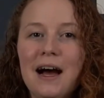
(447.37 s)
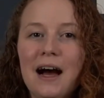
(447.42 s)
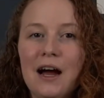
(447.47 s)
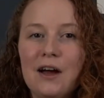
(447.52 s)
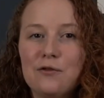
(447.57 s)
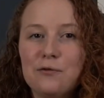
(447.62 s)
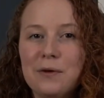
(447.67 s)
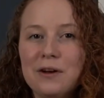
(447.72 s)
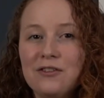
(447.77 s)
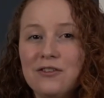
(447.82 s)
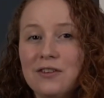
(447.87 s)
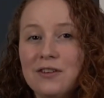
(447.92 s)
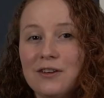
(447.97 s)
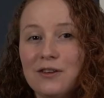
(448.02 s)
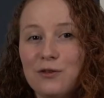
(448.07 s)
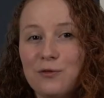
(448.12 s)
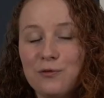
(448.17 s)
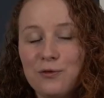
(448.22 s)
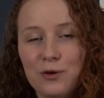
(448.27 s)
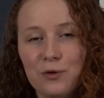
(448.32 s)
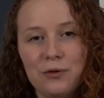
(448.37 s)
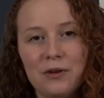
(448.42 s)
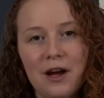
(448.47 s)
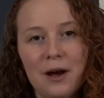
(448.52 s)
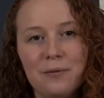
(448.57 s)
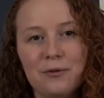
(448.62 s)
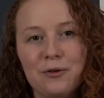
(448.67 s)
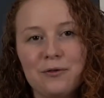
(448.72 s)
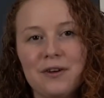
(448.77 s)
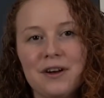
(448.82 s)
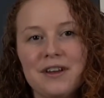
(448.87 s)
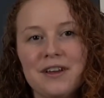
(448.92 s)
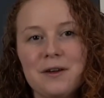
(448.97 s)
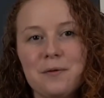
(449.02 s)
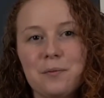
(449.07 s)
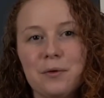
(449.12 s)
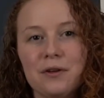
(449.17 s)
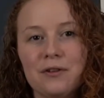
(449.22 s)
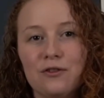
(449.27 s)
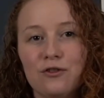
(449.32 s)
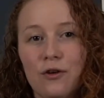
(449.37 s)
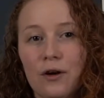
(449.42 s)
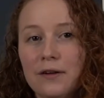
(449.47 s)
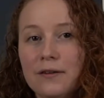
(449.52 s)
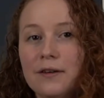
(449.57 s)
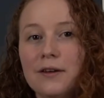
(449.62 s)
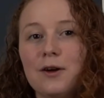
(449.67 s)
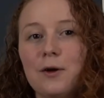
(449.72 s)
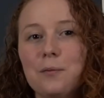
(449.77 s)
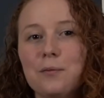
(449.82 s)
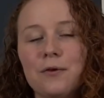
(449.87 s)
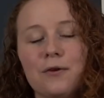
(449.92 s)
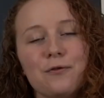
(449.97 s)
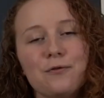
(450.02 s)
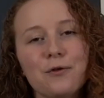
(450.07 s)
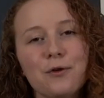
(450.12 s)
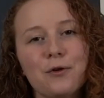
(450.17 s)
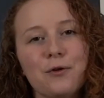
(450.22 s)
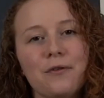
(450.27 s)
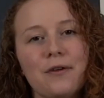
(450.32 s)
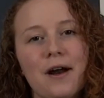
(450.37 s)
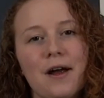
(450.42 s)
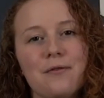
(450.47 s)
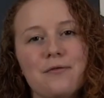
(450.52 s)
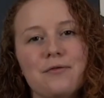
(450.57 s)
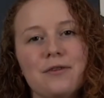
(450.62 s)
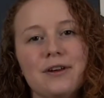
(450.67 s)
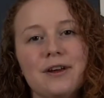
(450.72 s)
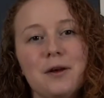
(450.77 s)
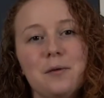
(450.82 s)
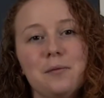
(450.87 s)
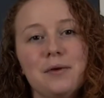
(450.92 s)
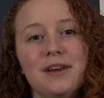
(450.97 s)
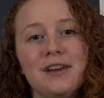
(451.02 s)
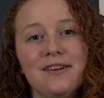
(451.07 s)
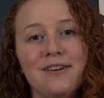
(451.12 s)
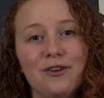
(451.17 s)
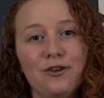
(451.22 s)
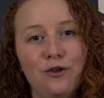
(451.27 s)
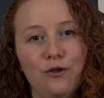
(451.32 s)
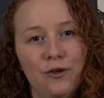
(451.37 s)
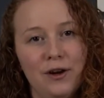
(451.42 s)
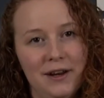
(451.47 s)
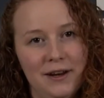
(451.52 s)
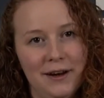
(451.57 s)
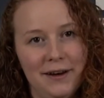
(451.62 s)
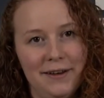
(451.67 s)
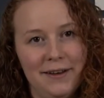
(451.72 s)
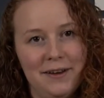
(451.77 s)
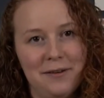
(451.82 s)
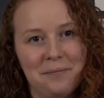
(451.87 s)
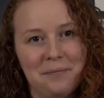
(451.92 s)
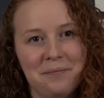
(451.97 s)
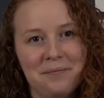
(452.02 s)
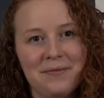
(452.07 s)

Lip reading: I've mentioned this a few times already, but dressing up your photograph can be a great idea.